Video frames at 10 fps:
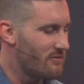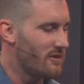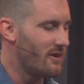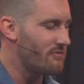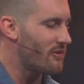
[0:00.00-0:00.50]

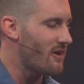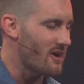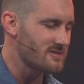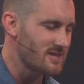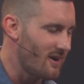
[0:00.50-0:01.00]
even for
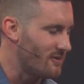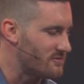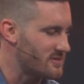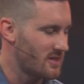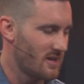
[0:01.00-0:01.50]

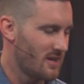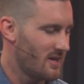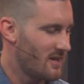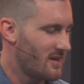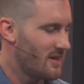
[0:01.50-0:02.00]
ourselves.
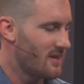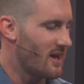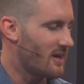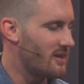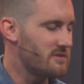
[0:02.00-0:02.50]

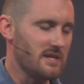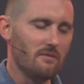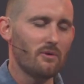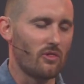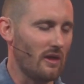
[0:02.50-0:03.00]
God, give us
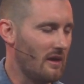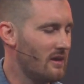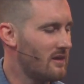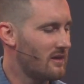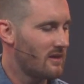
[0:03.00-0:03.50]

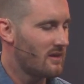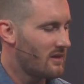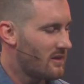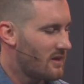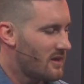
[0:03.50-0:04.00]
empathy.
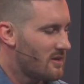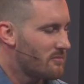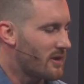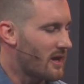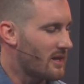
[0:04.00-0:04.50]

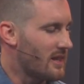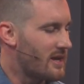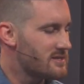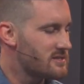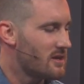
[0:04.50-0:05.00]
But God,
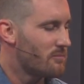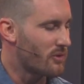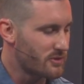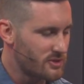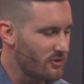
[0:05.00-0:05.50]
let us
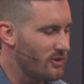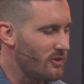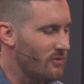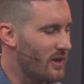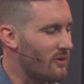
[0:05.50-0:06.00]
pursue
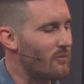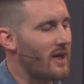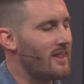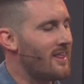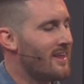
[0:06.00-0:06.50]
you in a
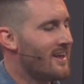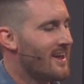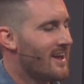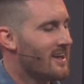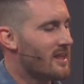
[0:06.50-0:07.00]
way
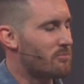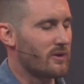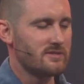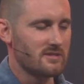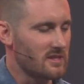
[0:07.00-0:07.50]
that
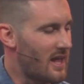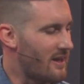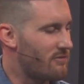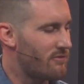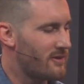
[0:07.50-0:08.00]
brings us
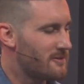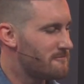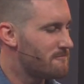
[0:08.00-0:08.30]
life,